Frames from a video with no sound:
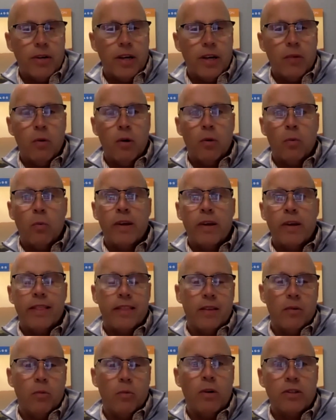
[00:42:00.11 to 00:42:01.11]
and
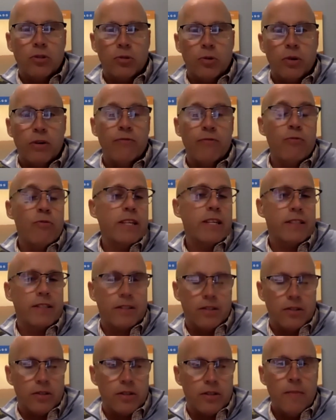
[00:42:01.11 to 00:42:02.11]
what sort of
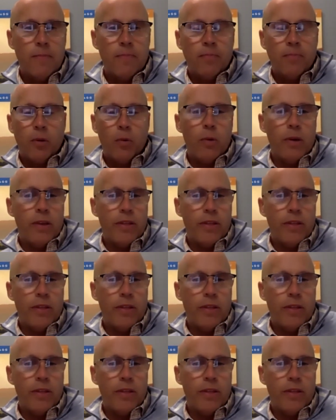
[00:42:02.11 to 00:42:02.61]
risks we